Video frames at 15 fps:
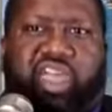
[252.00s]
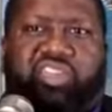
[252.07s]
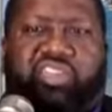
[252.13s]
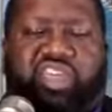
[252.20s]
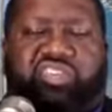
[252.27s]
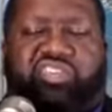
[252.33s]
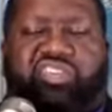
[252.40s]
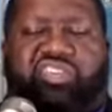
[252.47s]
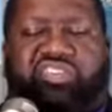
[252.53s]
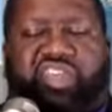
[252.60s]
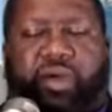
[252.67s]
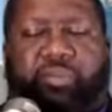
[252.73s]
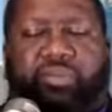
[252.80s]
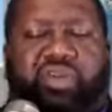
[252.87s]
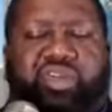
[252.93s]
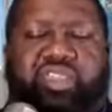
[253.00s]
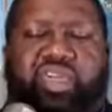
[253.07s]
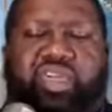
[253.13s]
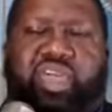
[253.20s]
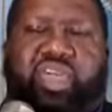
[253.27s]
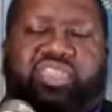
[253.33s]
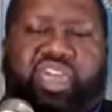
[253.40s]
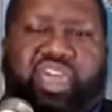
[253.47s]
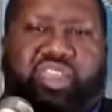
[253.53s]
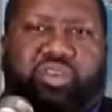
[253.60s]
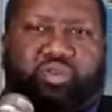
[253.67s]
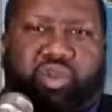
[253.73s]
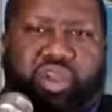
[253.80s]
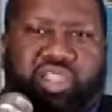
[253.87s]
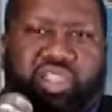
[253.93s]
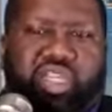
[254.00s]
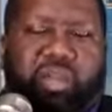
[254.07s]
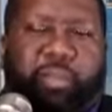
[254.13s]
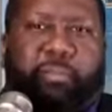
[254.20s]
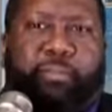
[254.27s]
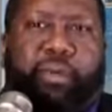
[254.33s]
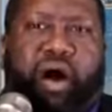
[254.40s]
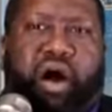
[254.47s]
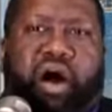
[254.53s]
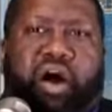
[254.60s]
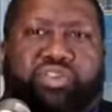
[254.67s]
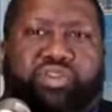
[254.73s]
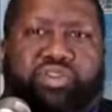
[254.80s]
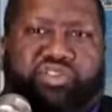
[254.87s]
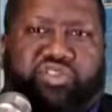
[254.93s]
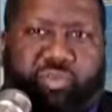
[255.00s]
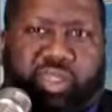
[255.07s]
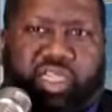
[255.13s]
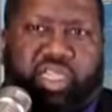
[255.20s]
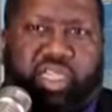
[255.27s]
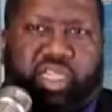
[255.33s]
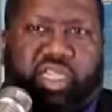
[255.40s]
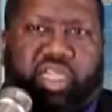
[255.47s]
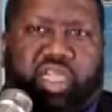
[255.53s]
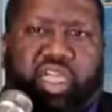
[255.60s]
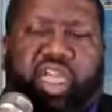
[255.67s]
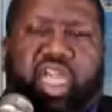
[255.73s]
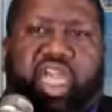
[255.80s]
And this is something that really bothers me.